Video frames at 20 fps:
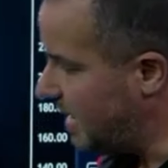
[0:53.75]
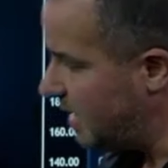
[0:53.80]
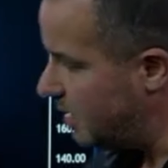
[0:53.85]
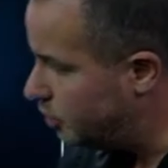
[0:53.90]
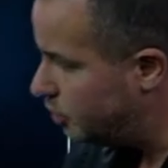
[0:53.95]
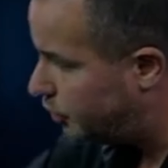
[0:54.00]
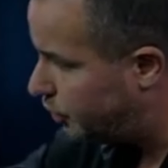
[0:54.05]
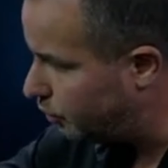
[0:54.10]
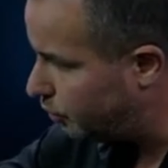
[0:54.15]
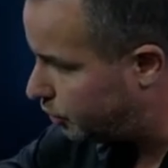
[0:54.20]

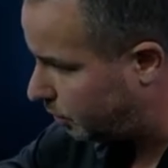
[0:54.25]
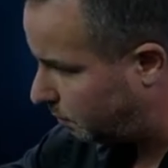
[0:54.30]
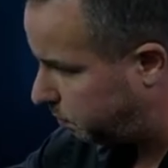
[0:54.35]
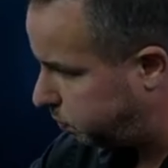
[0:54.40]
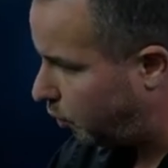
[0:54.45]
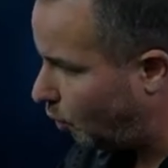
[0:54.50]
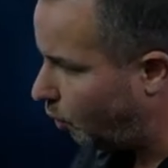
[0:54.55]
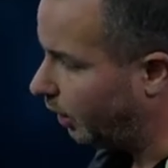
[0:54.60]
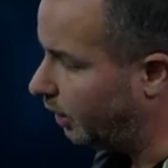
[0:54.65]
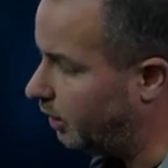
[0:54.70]
into
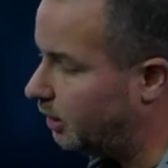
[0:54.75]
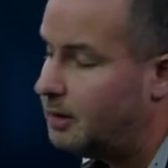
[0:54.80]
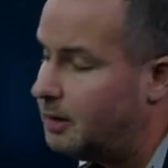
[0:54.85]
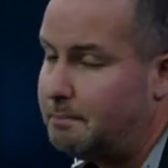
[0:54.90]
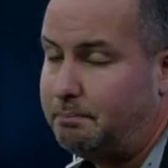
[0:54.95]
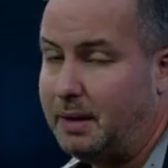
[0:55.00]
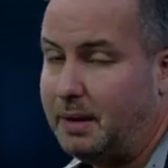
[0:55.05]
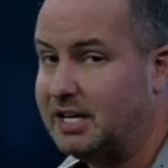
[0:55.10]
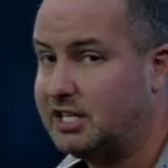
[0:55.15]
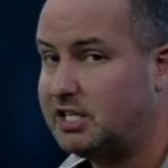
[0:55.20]
support,
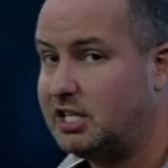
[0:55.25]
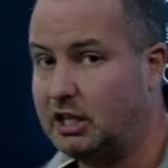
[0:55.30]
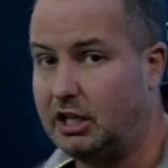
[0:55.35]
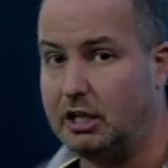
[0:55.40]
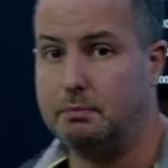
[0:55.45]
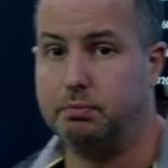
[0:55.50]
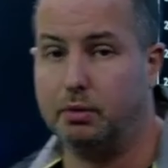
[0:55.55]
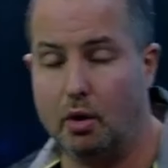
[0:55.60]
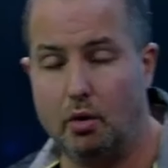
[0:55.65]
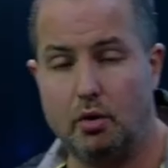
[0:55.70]

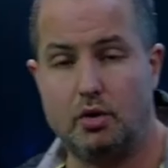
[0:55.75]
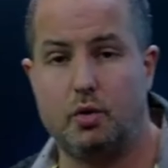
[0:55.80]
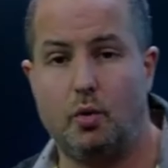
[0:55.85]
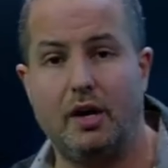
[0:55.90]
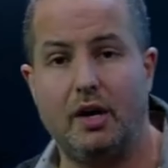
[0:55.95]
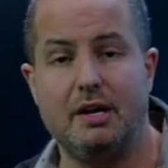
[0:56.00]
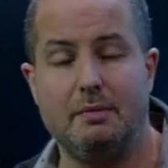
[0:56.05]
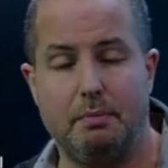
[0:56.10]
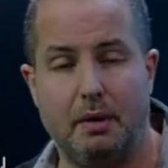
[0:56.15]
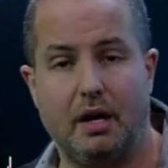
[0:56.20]
basically broke
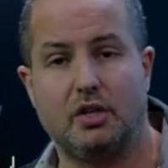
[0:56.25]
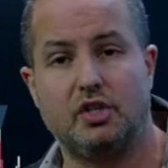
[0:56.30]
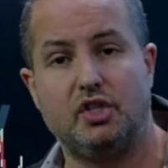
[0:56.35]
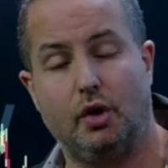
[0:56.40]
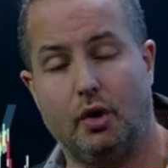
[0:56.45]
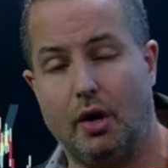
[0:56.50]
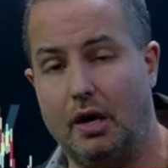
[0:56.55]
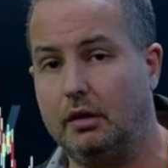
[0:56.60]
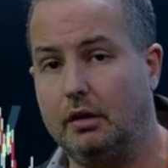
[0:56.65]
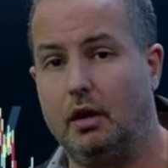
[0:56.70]
20 bucks
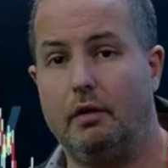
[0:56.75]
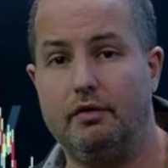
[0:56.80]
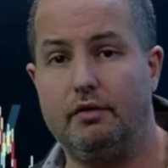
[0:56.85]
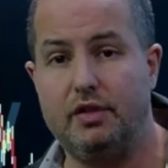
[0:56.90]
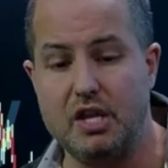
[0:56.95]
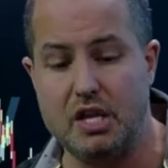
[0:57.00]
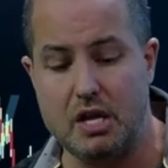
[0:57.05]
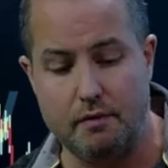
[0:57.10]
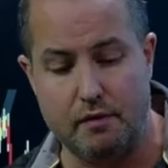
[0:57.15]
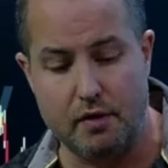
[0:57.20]
here. I love
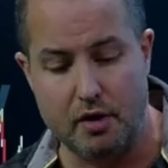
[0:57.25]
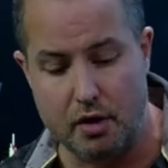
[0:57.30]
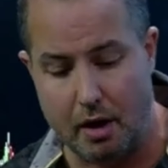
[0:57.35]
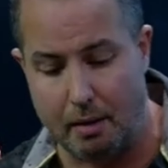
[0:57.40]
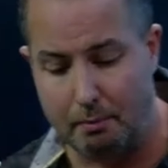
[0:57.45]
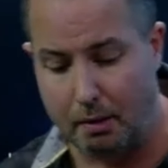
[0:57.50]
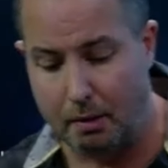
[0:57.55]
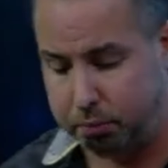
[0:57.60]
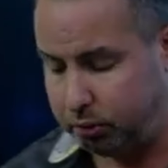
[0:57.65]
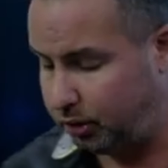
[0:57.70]
the even
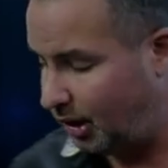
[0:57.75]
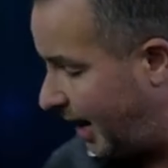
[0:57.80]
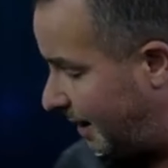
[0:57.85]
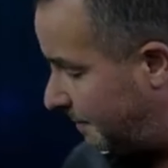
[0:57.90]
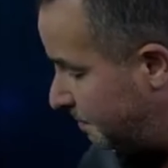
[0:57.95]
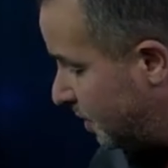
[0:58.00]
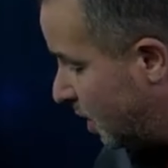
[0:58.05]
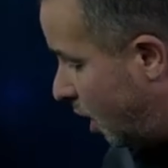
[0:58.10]
number play.